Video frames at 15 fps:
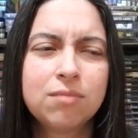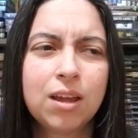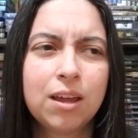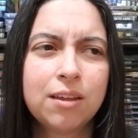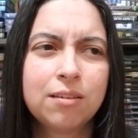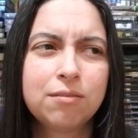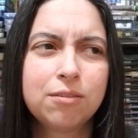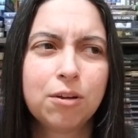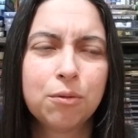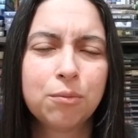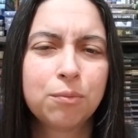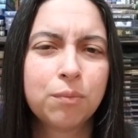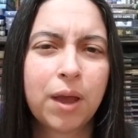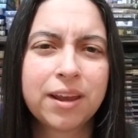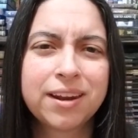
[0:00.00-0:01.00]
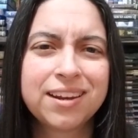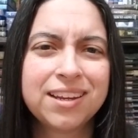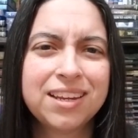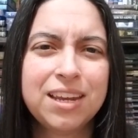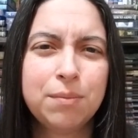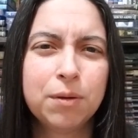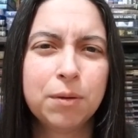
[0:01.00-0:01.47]
I
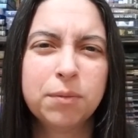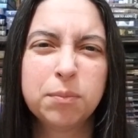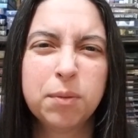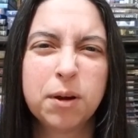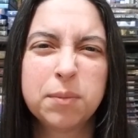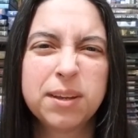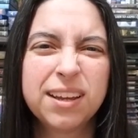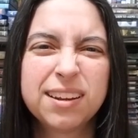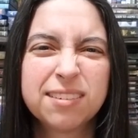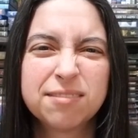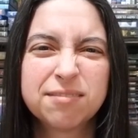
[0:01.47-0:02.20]
didn't keep up with Barbie. I